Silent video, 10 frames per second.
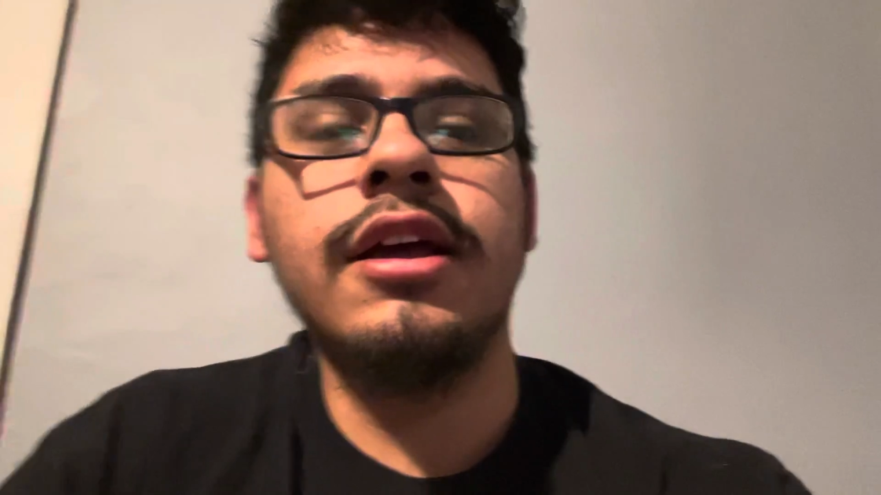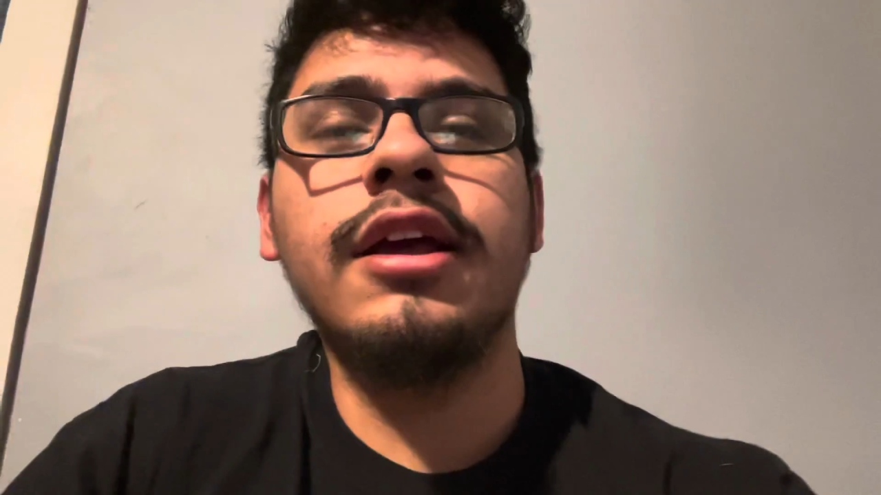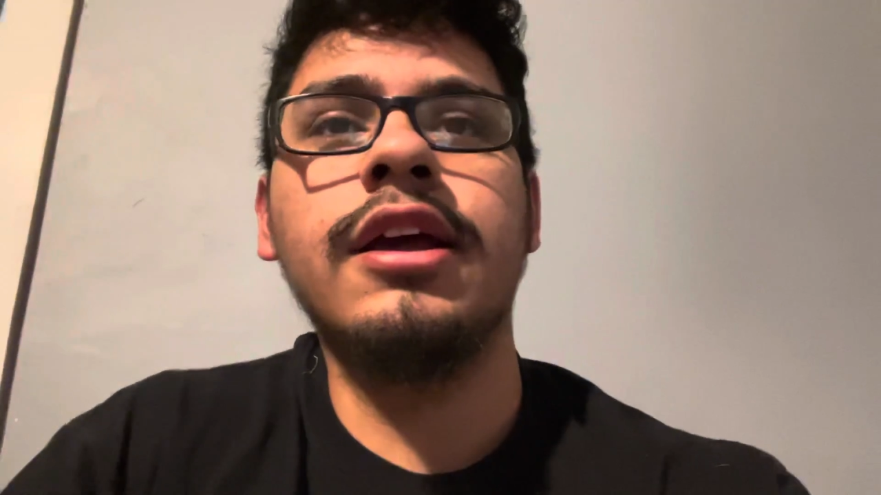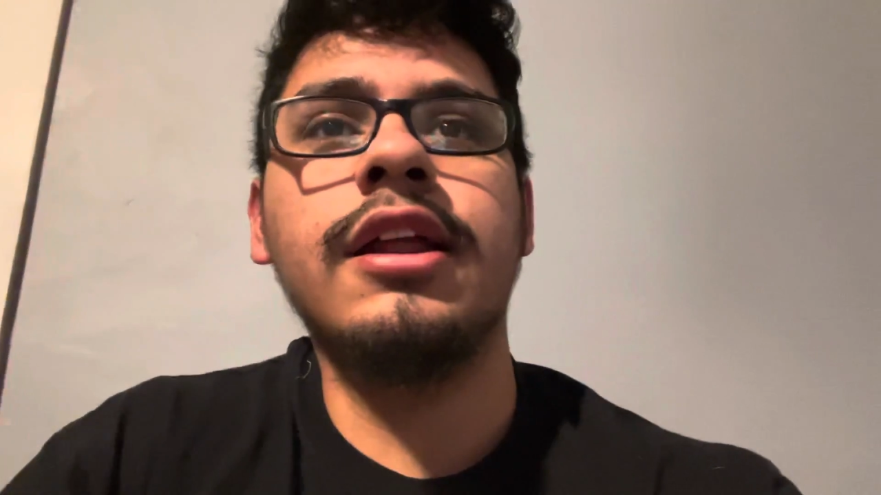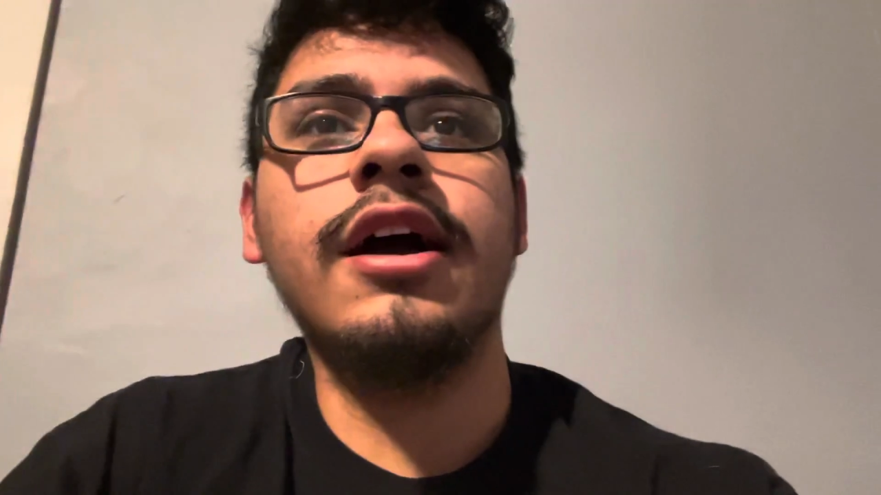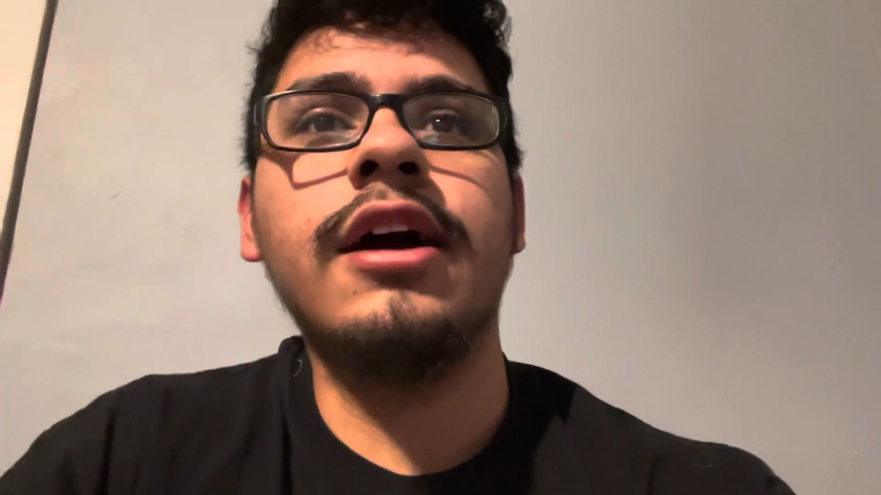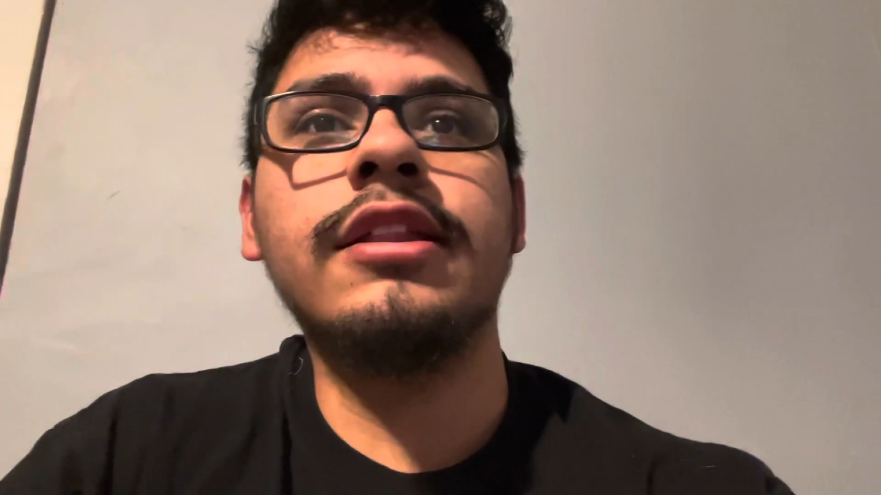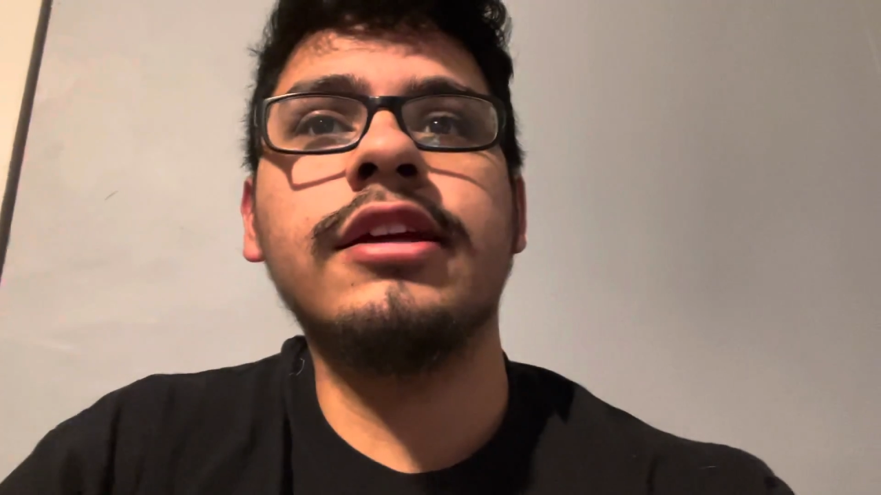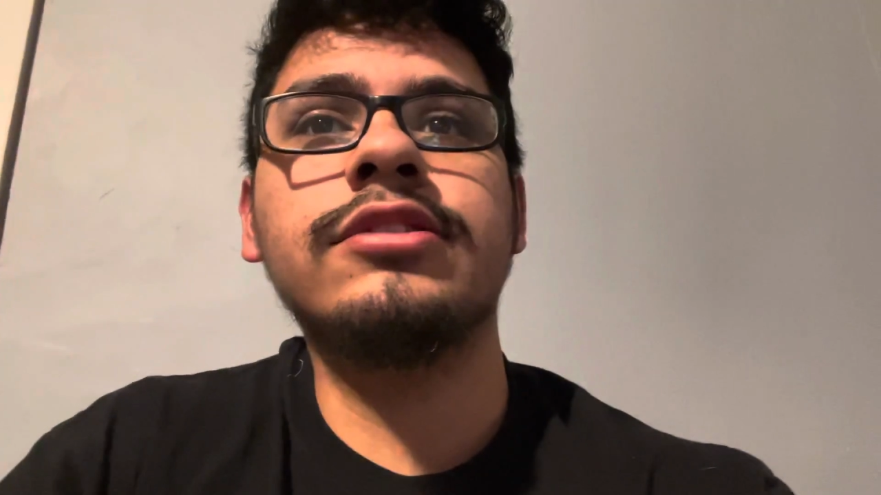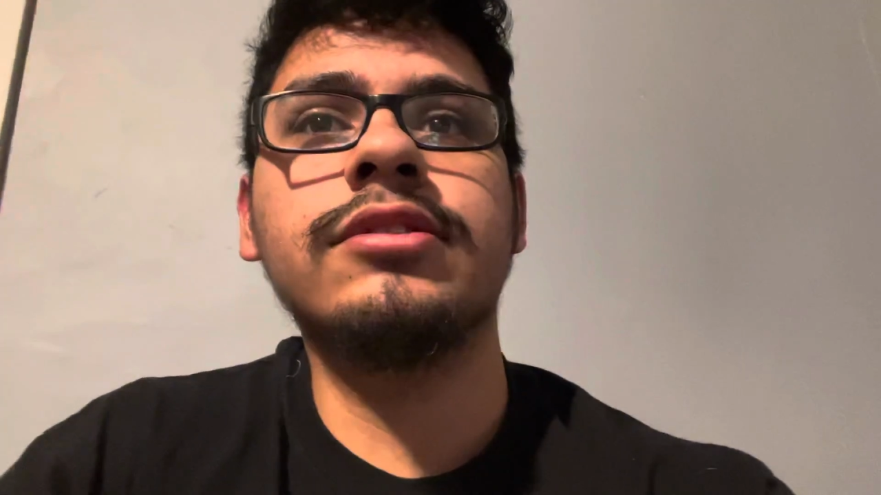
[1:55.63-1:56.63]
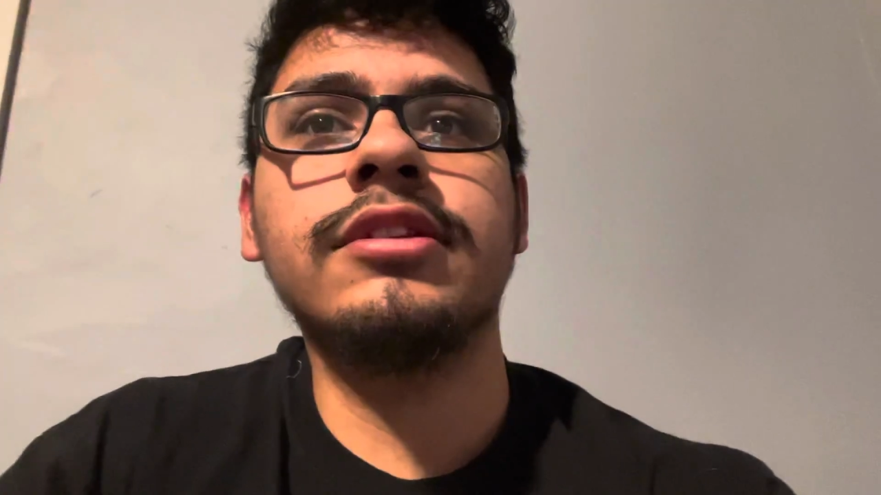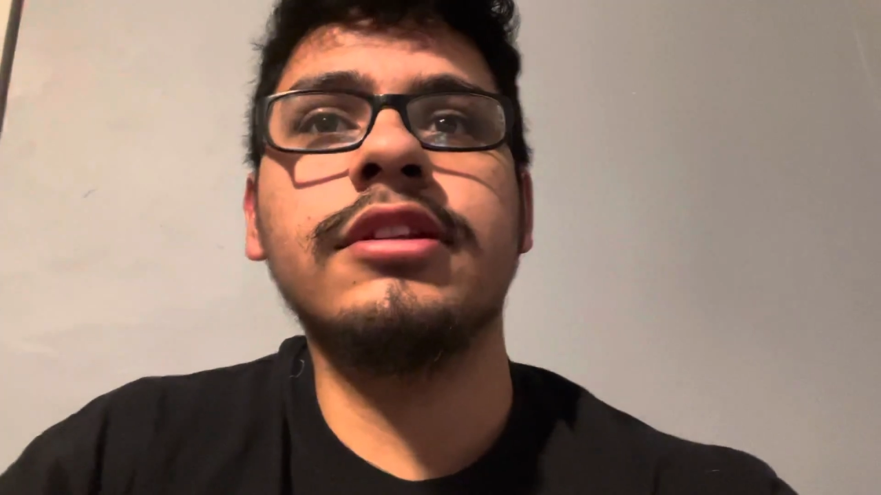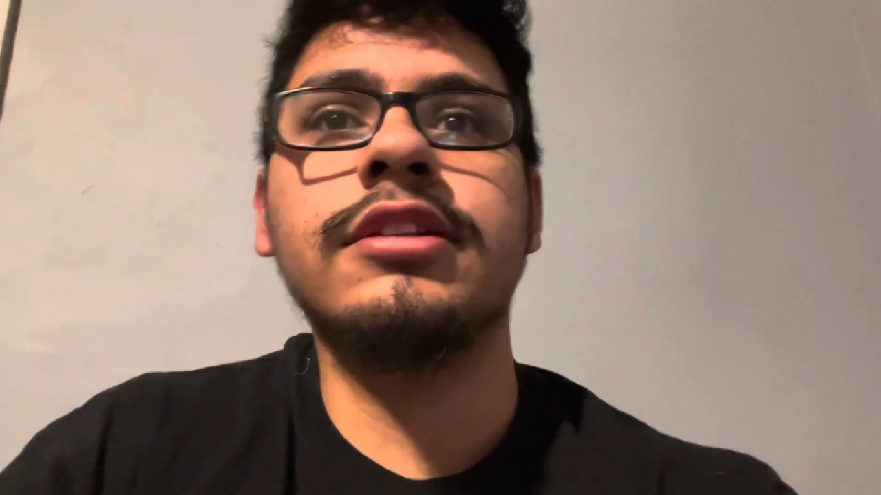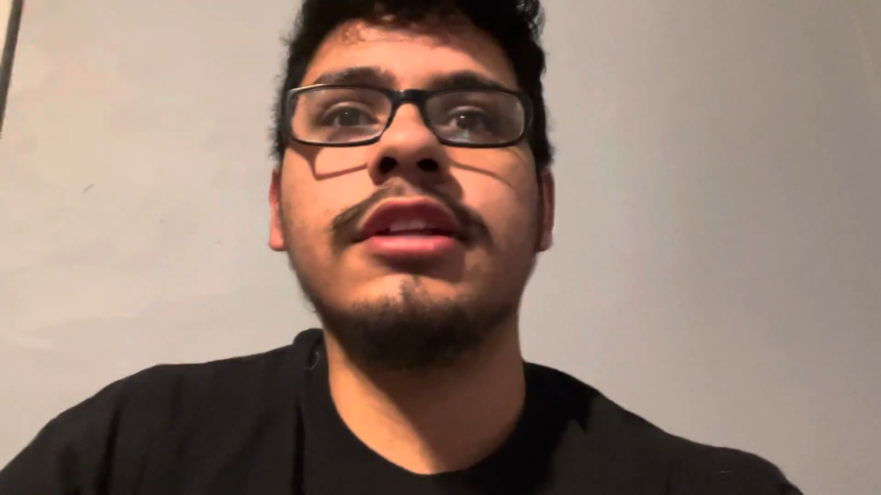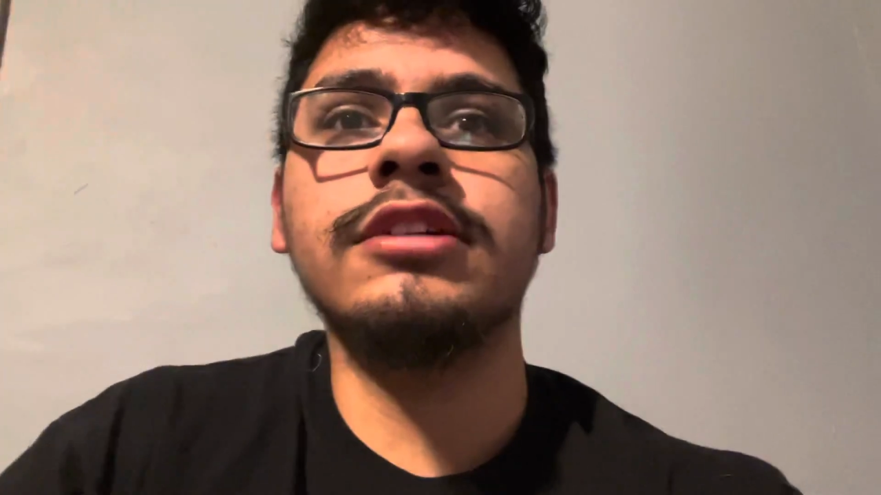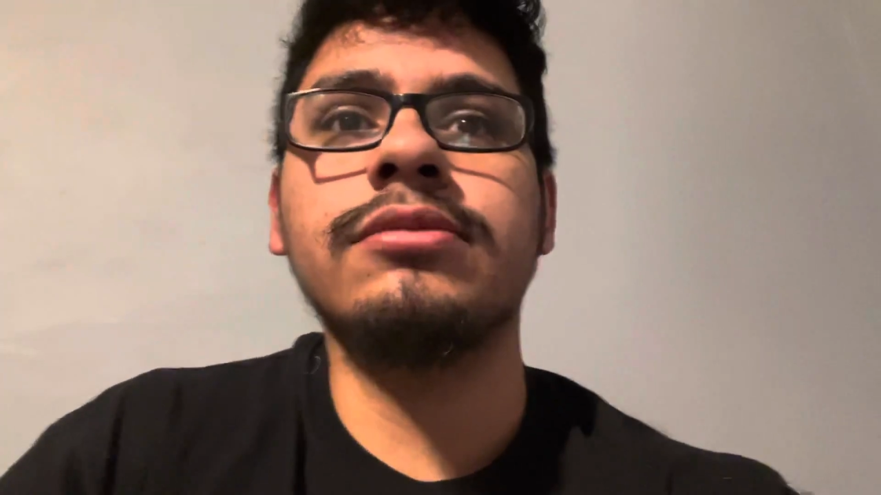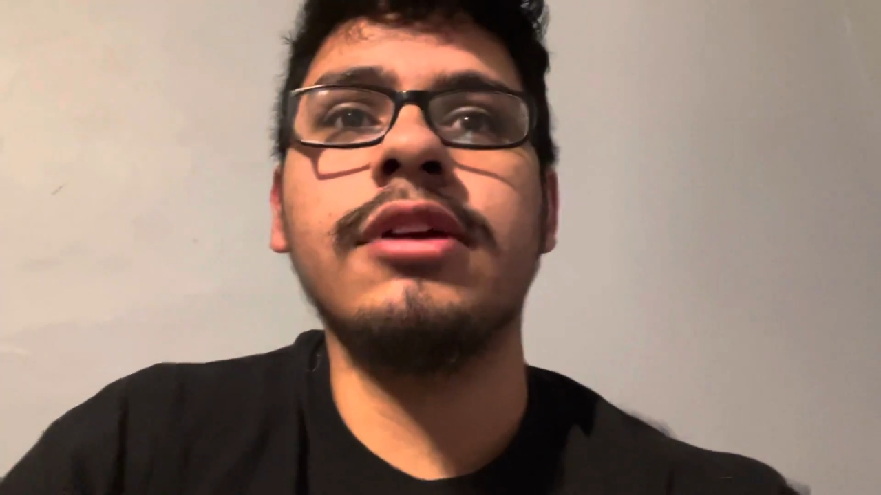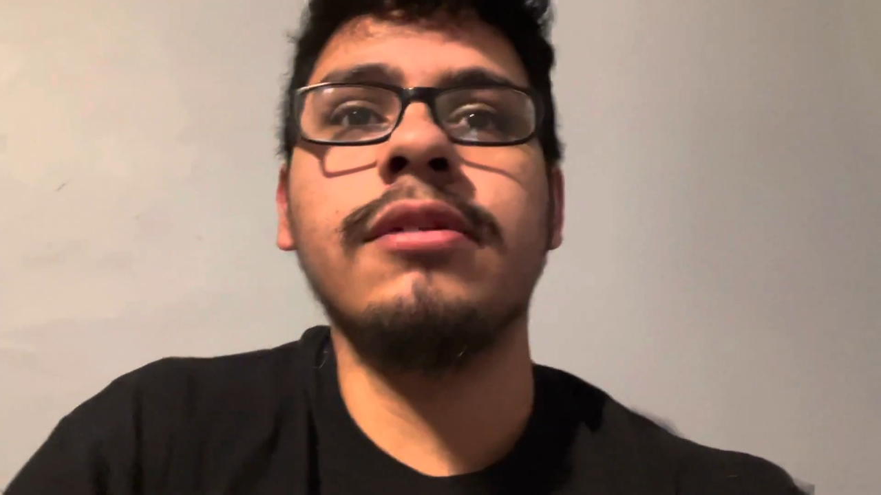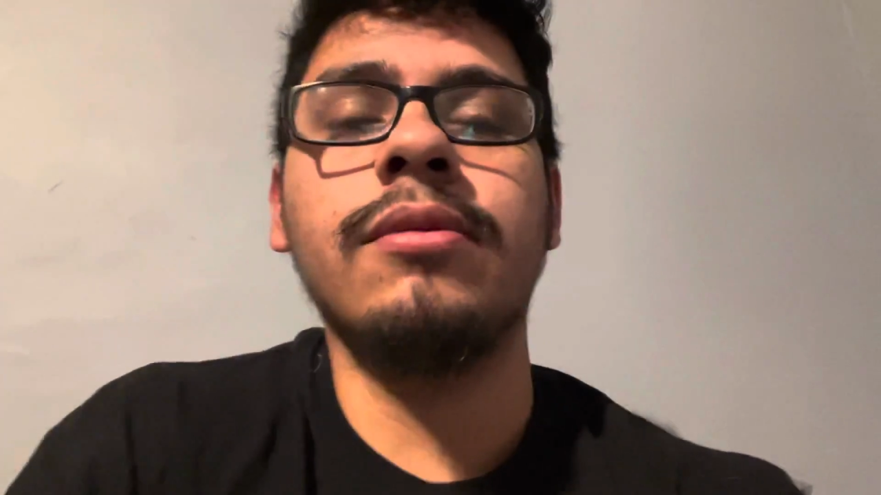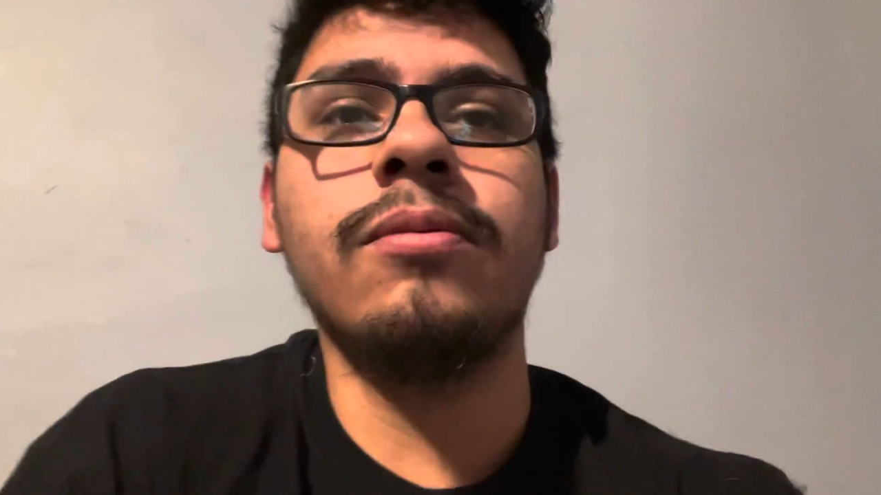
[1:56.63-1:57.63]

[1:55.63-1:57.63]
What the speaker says: And that's what I